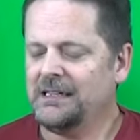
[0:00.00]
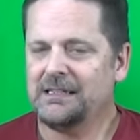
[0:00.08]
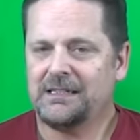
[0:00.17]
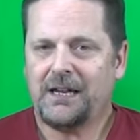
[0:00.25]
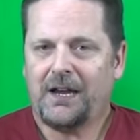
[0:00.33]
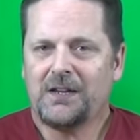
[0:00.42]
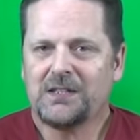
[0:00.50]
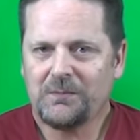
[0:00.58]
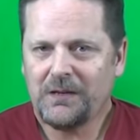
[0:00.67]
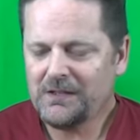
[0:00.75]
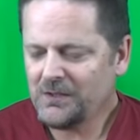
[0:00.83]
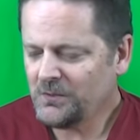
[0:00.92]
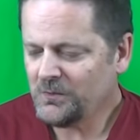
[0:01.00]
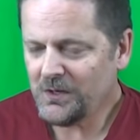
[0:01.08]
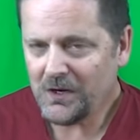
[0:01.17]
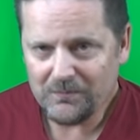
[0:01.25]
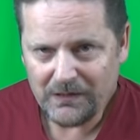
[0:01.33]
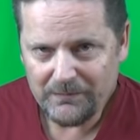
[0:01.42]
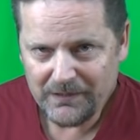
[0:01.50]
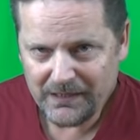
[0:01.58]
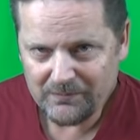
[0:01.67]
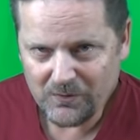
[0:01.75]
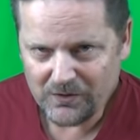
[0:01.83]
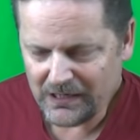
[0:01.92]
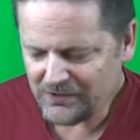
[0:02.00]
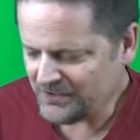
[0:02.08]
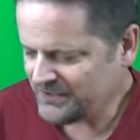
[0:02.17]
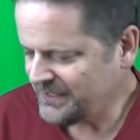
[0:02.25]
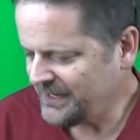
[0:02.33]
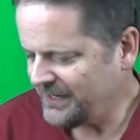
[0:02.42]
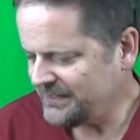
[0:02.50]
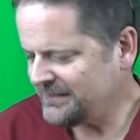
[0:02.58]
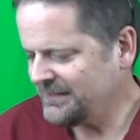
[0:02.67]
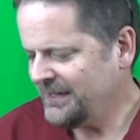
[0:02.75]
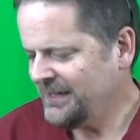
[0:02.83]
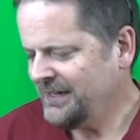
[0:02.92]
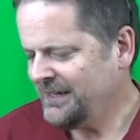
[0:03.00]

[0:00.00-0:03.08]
entice me to go out, maybe get more exercise,